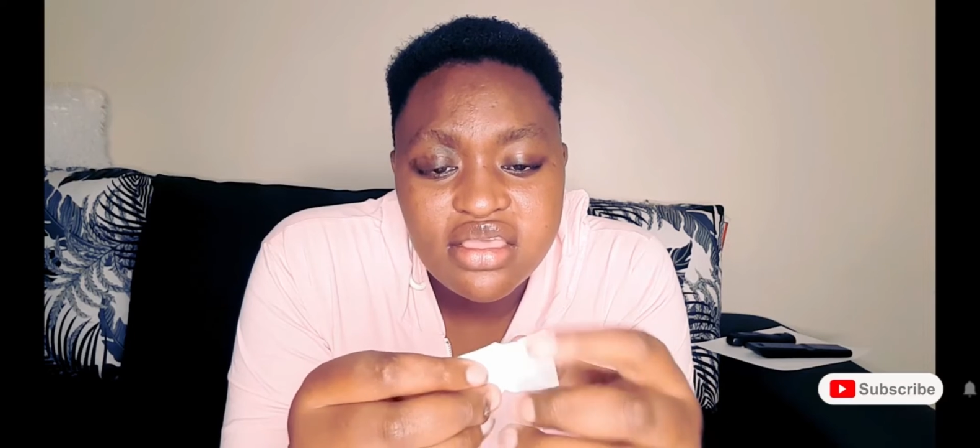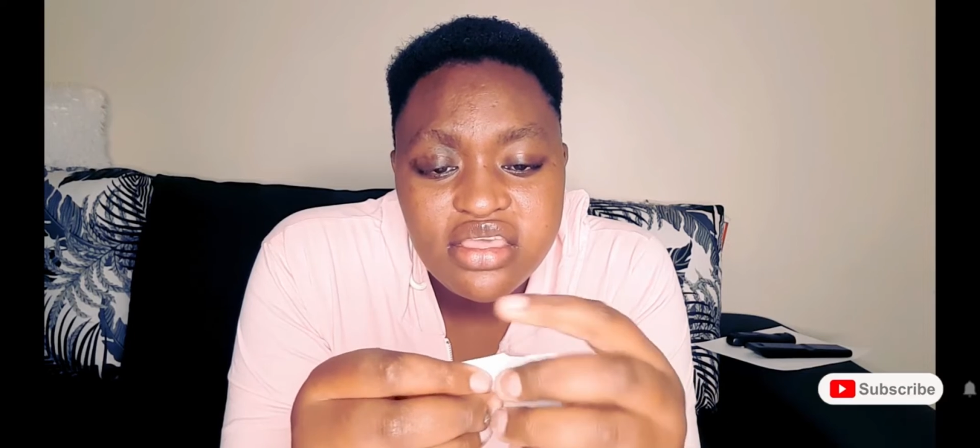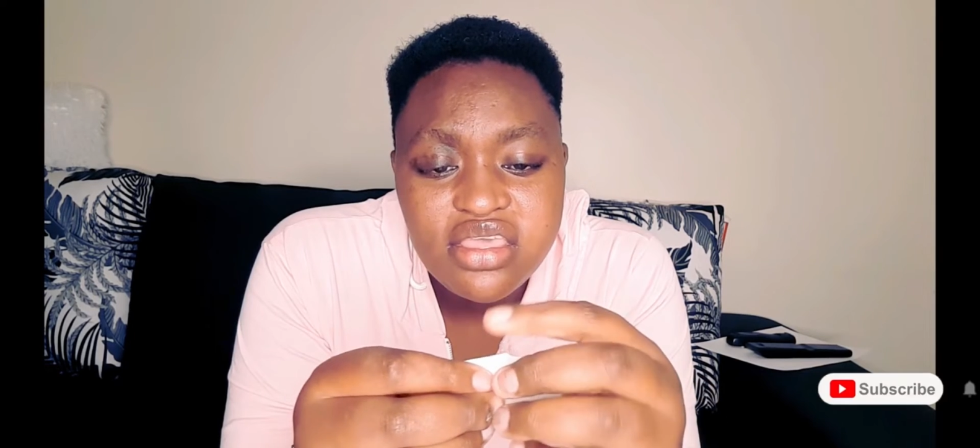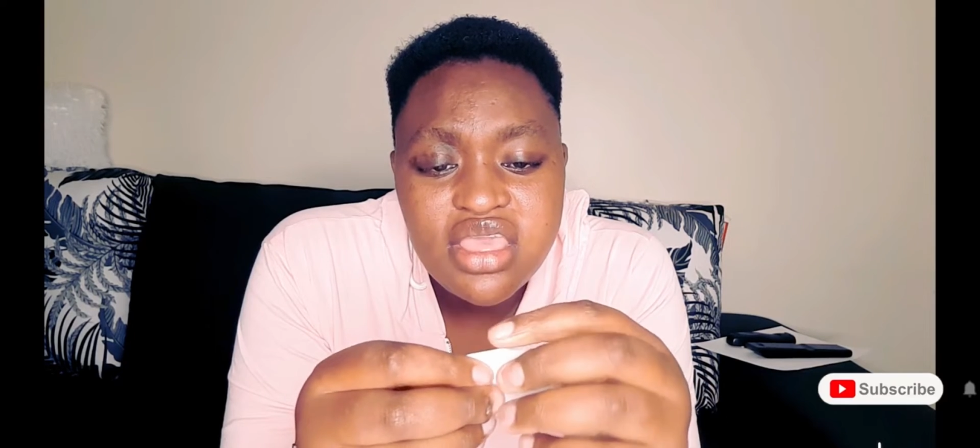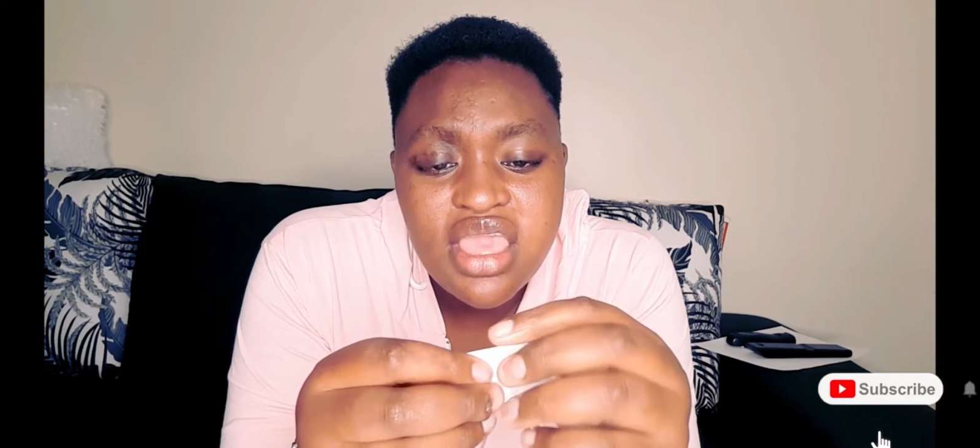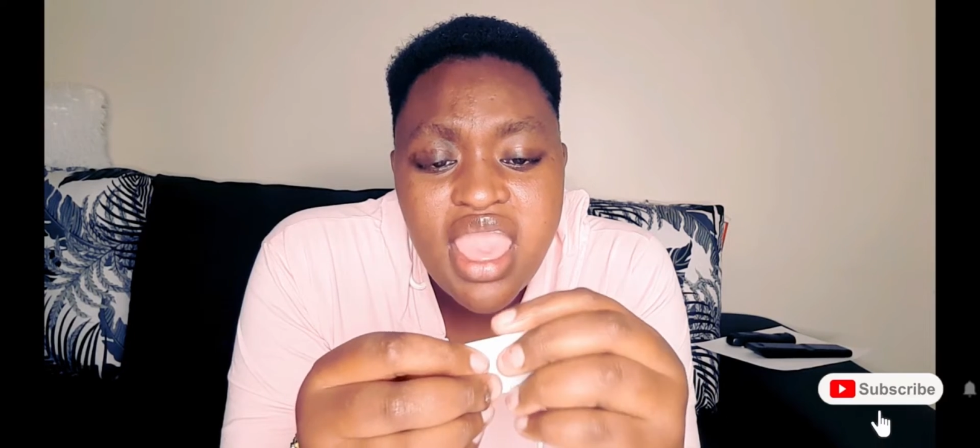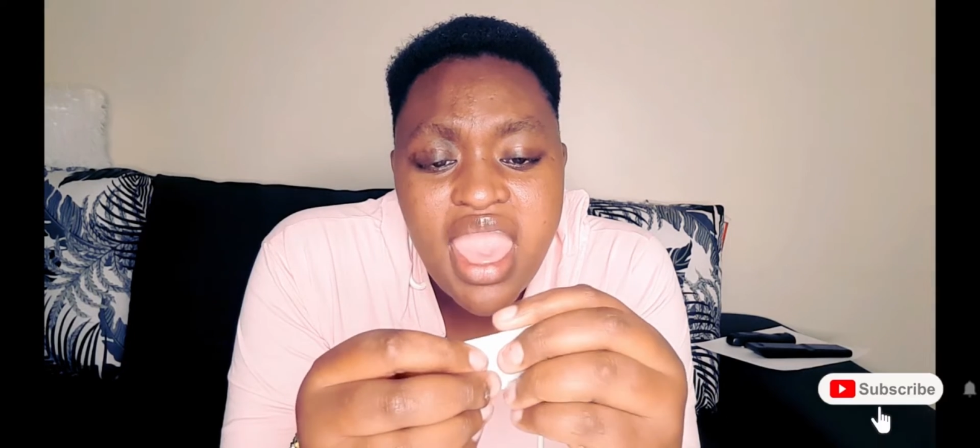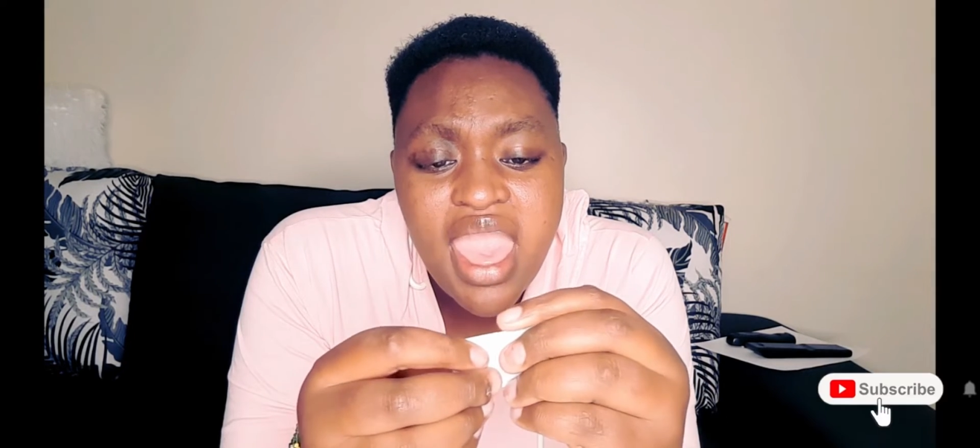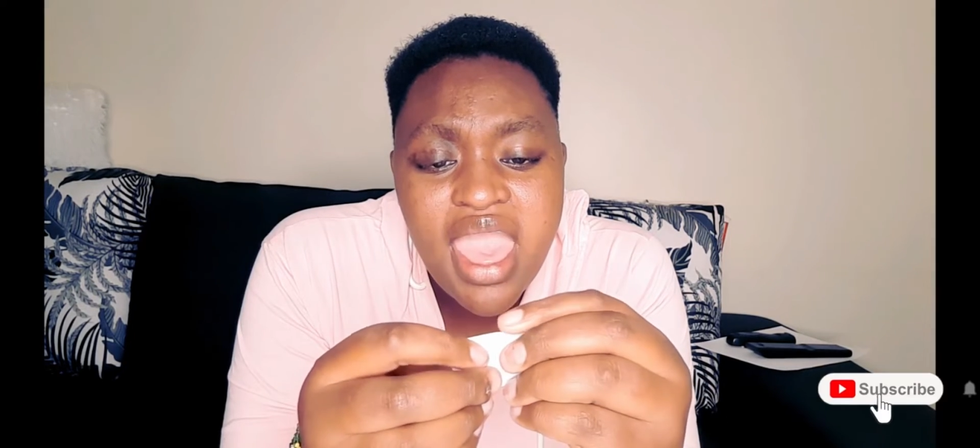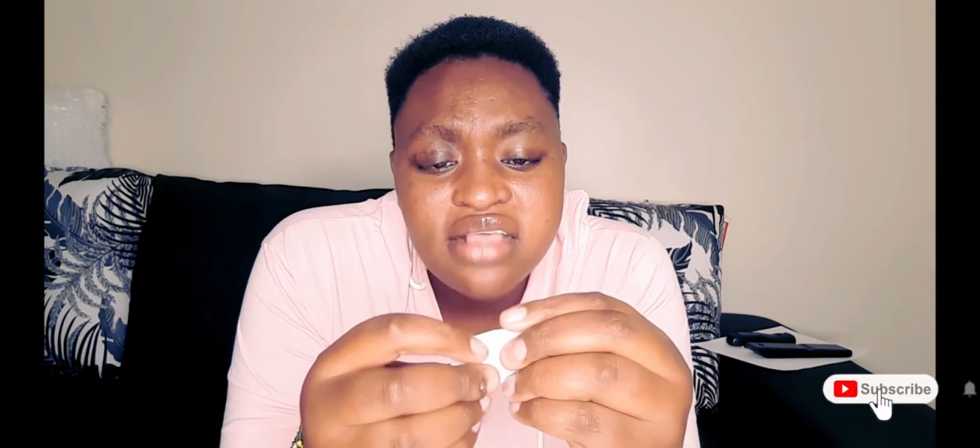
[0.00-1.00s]

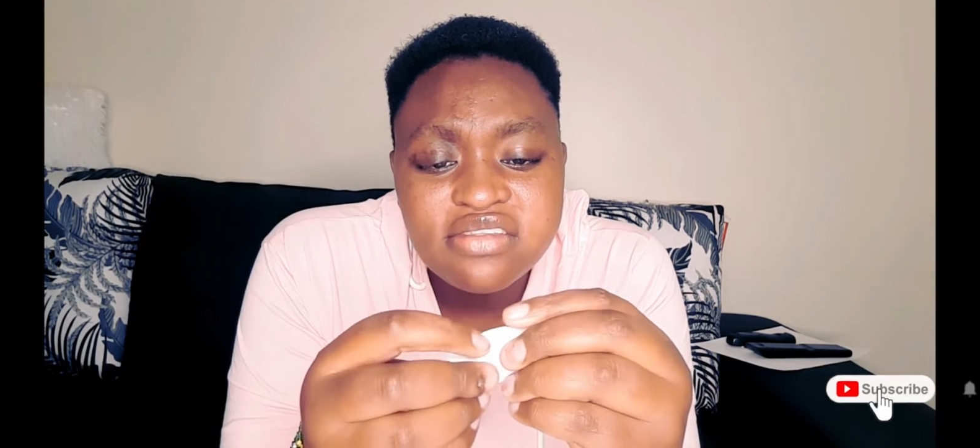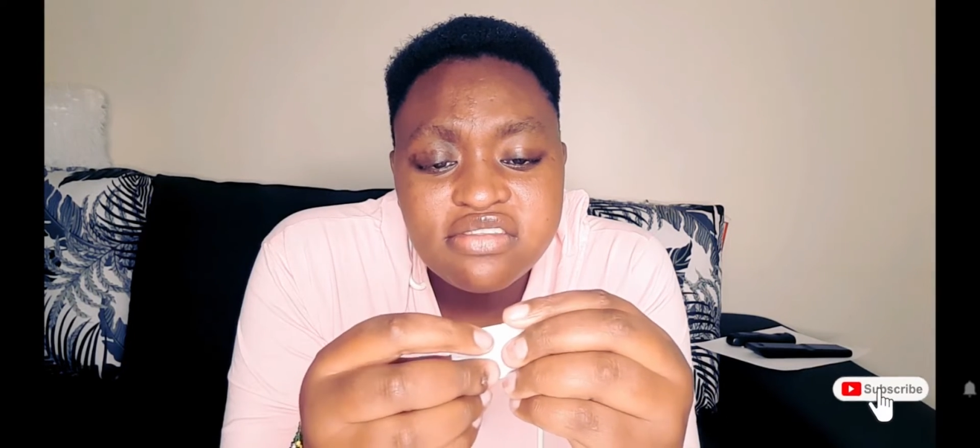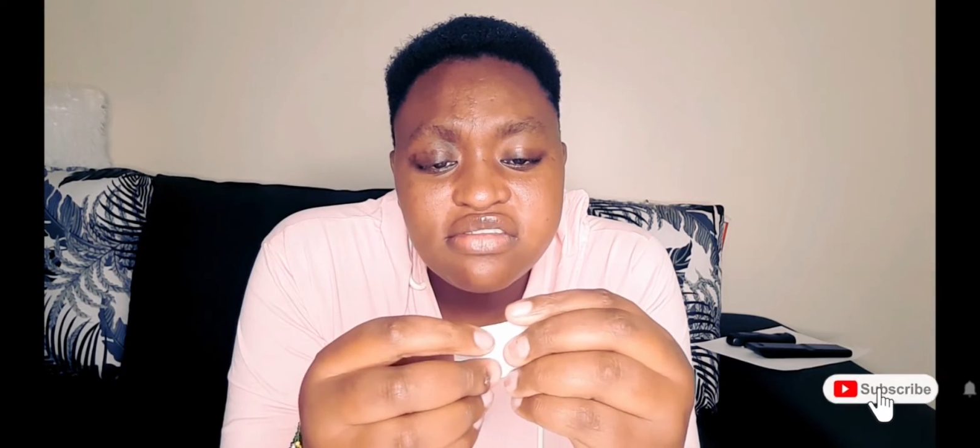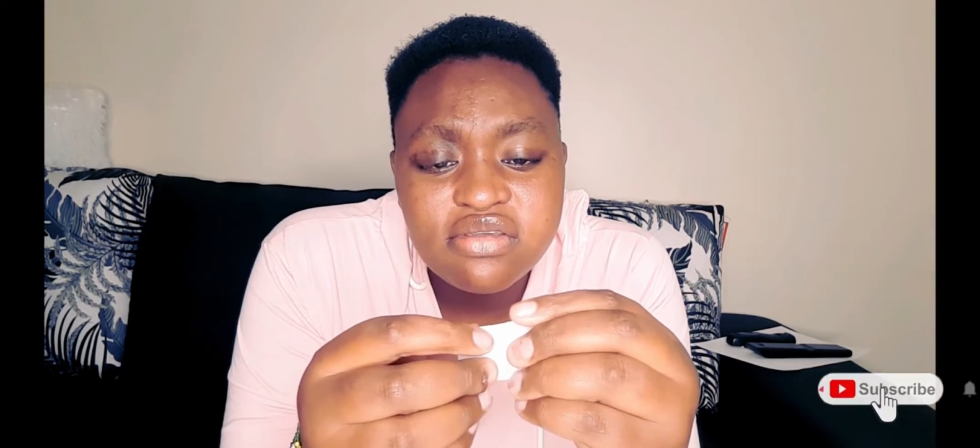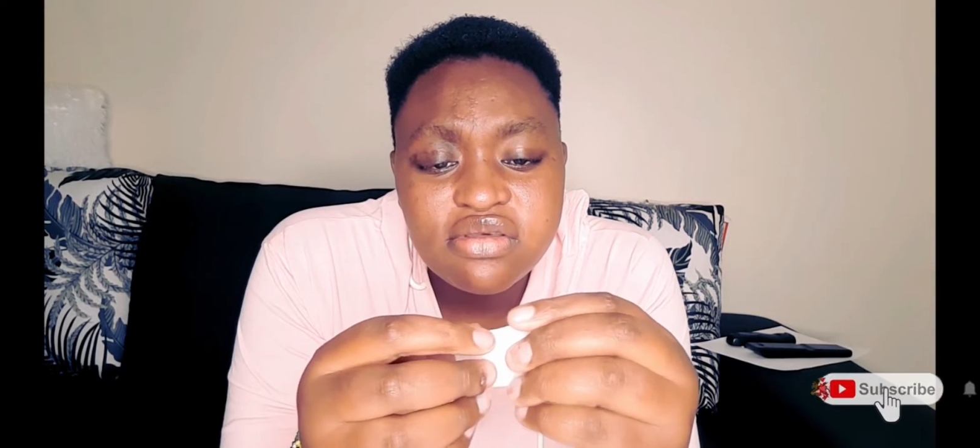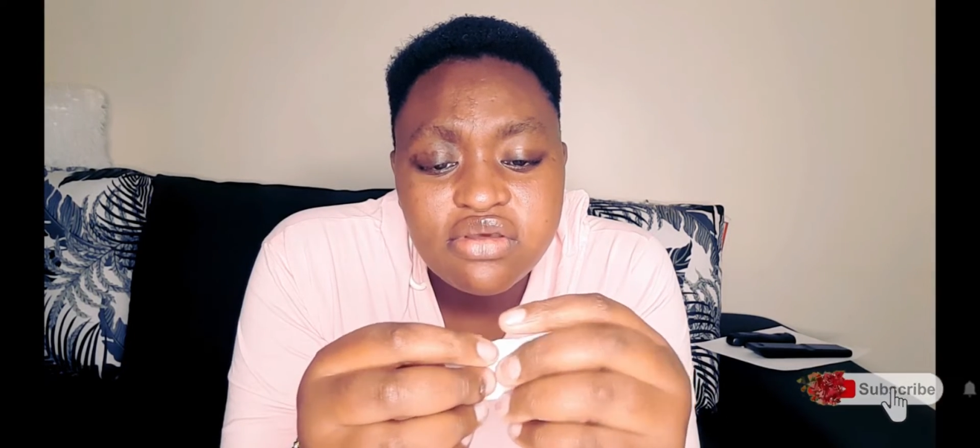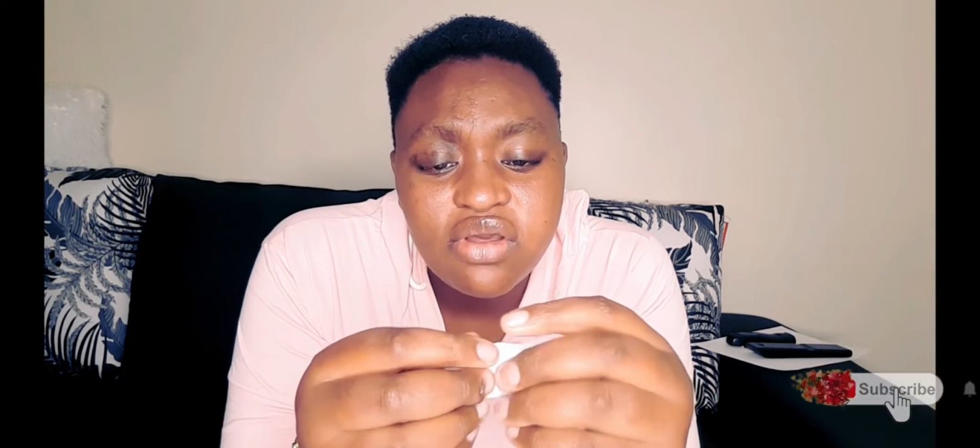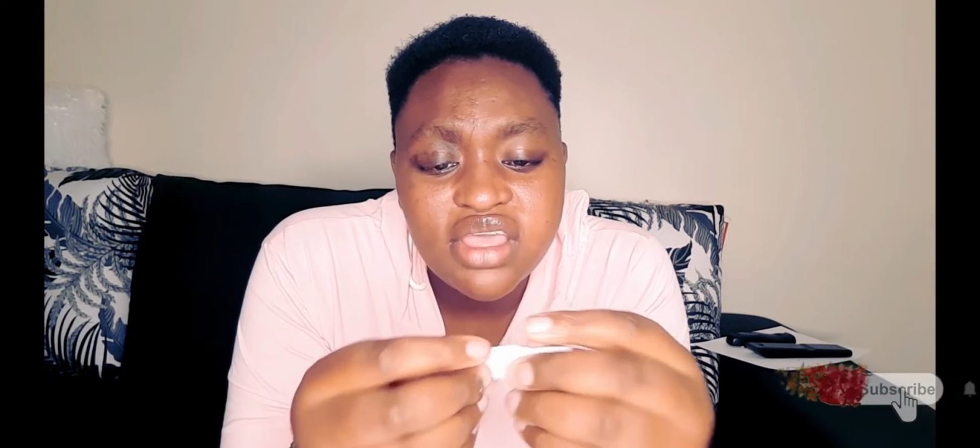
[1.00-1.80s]
Yesu.